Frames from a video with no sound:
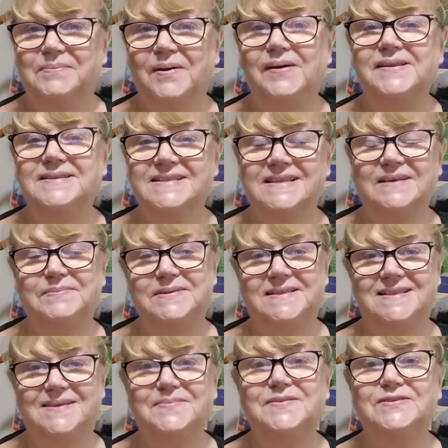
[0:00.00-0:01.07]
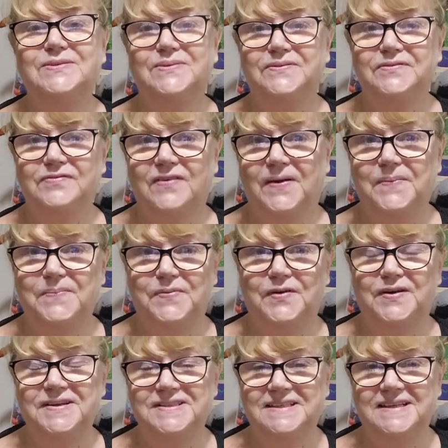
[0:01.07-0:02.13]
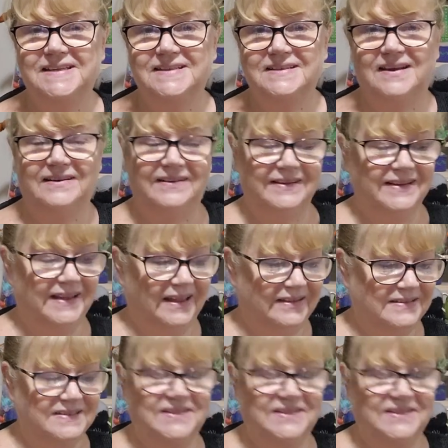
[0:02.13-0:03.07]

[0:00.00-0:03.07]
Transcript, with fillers: mine's going to be some sort of fun project and I